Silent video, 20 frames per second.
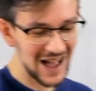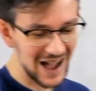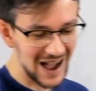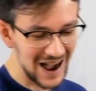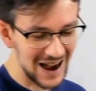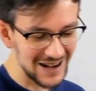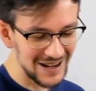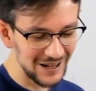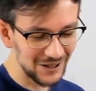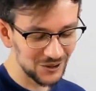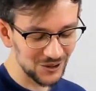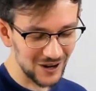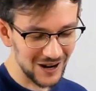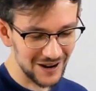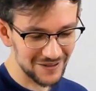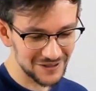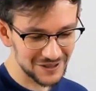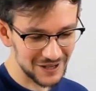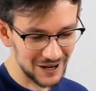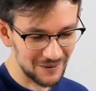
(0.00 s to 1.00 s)
I need to
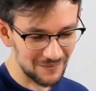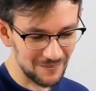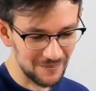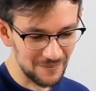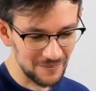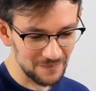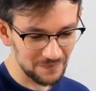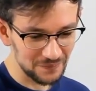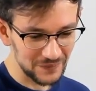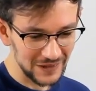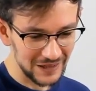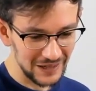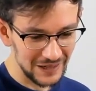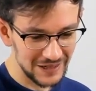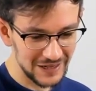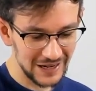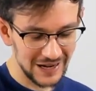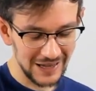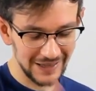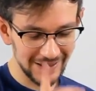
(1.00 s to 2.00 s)
have some
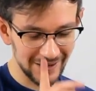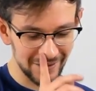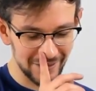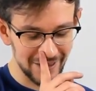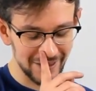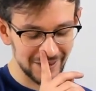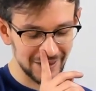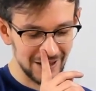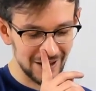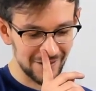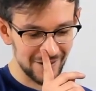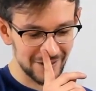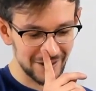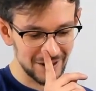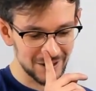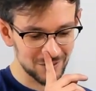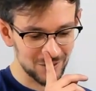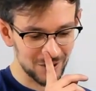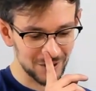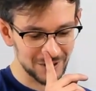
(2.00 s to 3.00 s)
indicator that everything
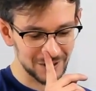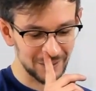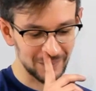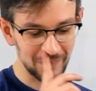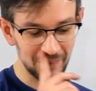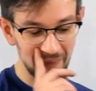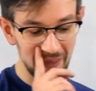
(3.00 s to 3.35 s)
is working.